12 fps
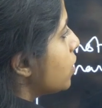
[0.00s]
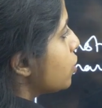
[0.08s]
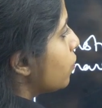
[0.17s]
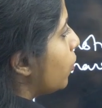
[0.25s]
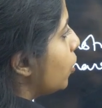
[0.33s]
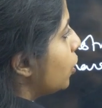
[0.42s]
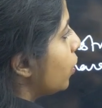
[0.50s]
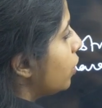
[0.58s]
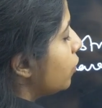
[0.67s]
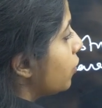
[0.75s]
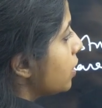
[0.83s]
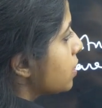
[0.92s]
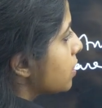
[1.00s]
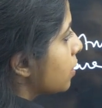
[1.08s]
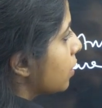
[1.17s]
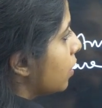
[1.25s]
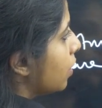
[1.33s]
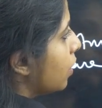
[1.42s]
this follicular phase,
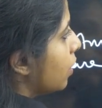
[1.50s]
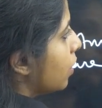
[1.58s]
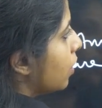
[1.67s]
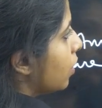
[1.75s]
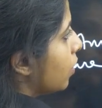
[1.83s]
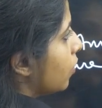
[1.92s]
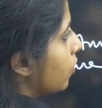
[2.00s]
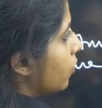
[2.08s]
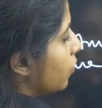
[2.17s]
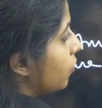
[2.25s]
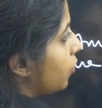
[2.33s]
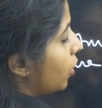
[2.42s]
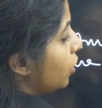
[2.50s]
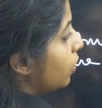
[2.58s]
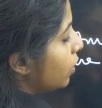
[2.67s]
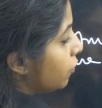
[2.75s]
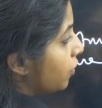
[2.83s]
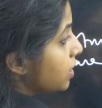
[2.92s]

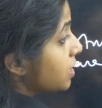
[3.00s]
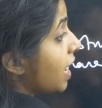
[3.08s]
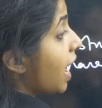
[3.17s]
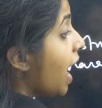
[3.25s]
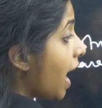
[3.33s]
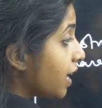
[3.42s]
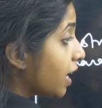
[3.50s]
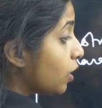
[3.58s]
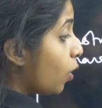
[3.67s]
and I